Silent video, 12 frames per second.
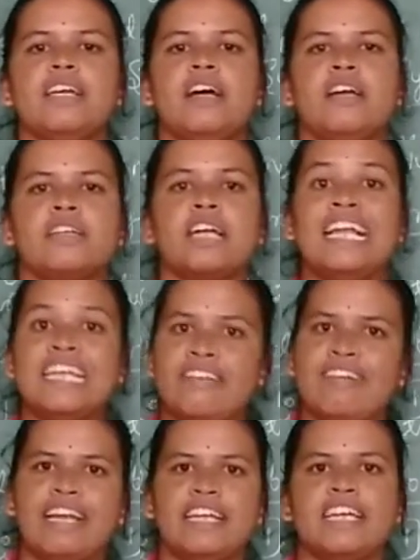or
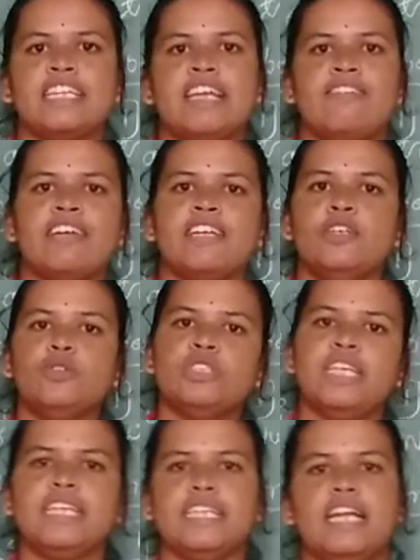cultivator. They were
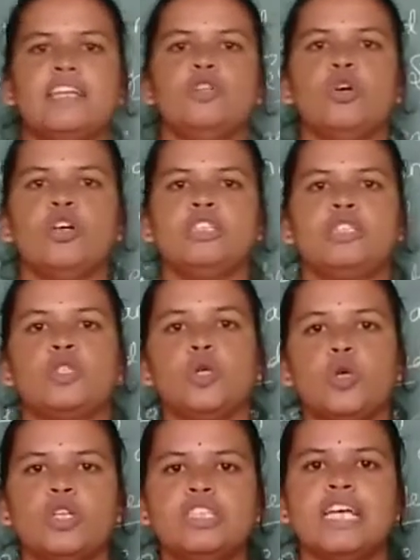using those
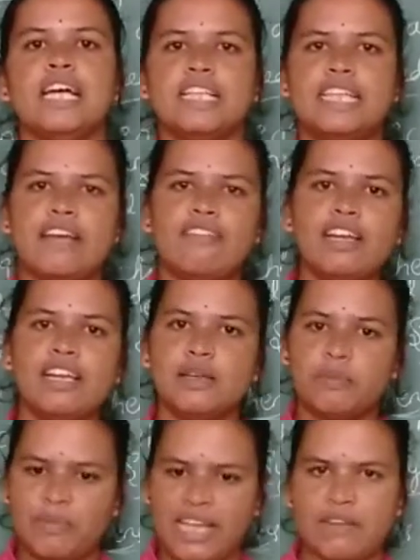tools. They were
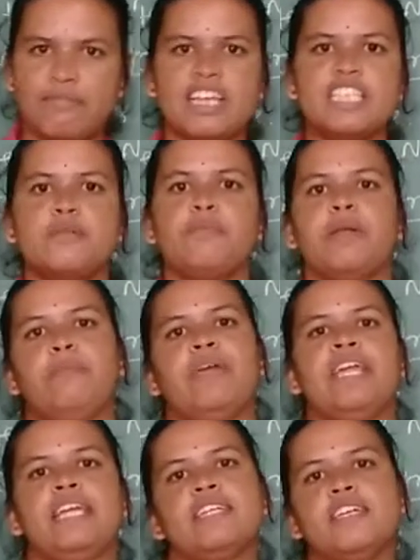first
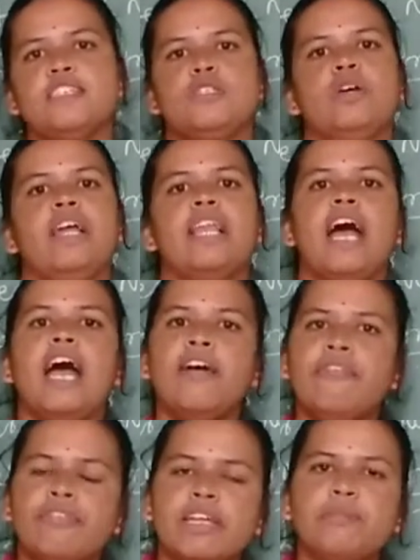preparing the soil.
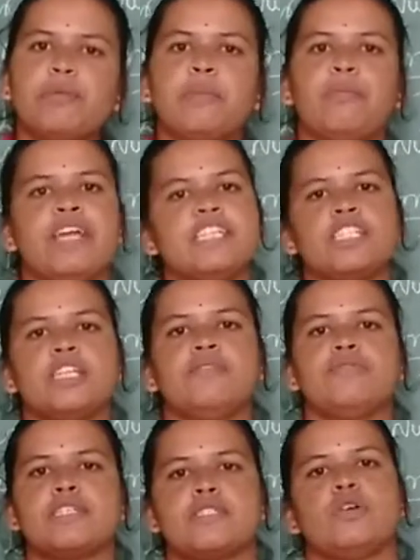After preparation of
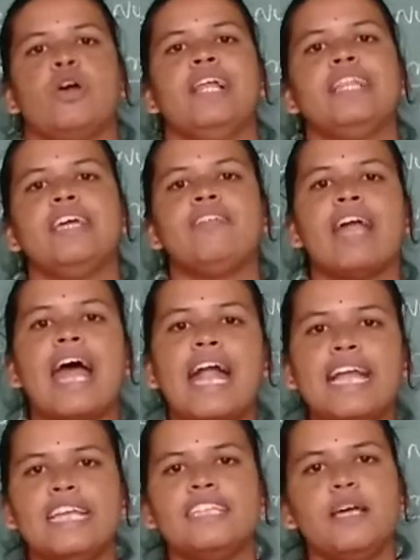the soil, they were
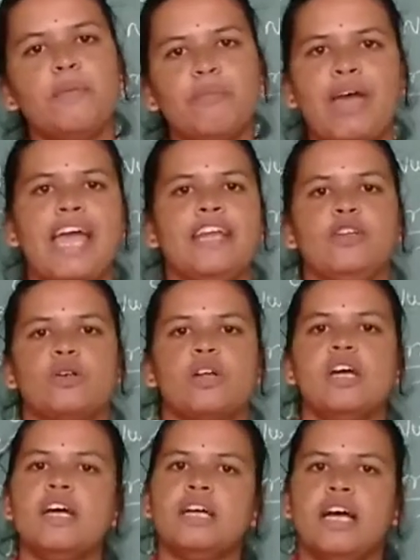adding the manure,
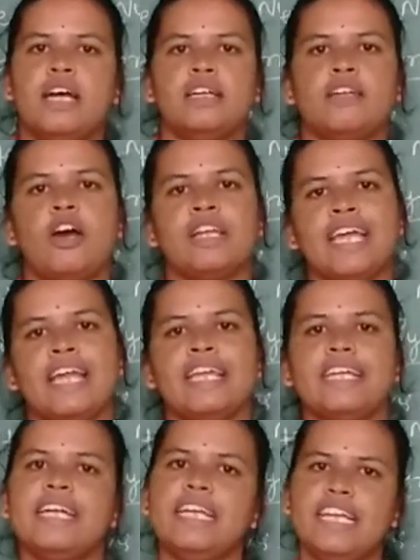
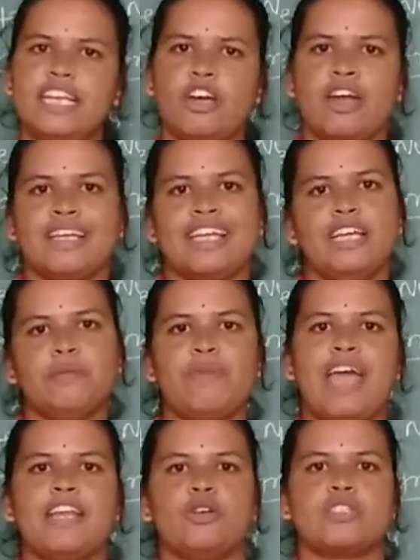organic and inorganic
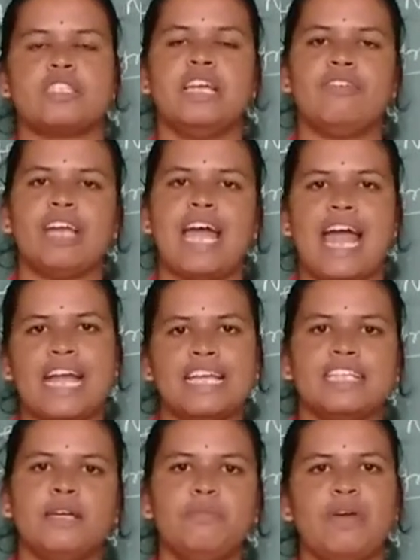manures. They were
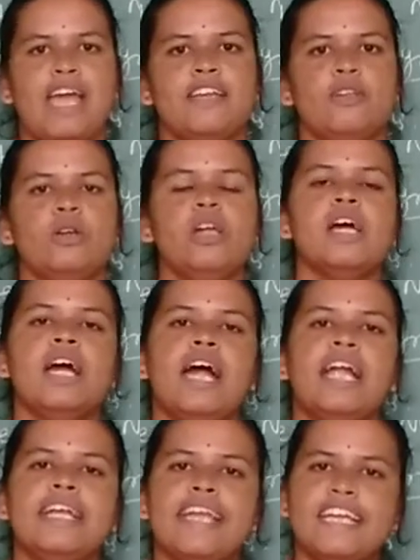adding the manure,
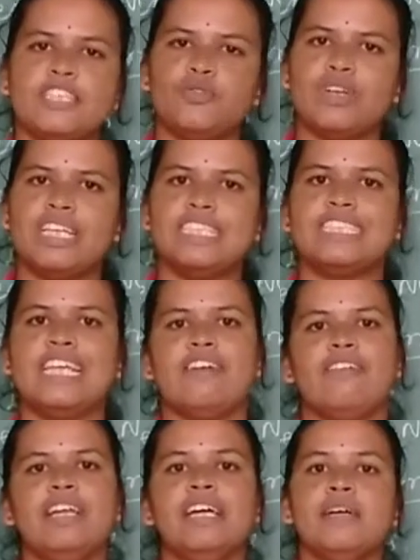and next one is they
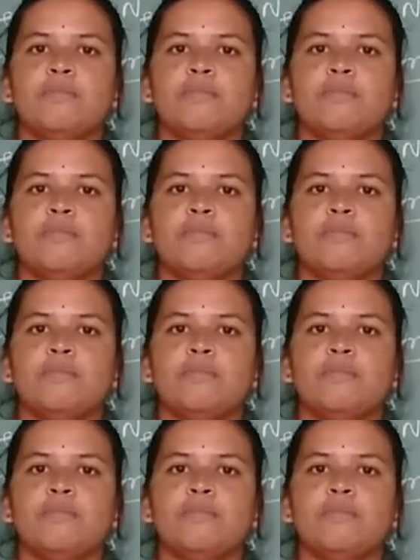were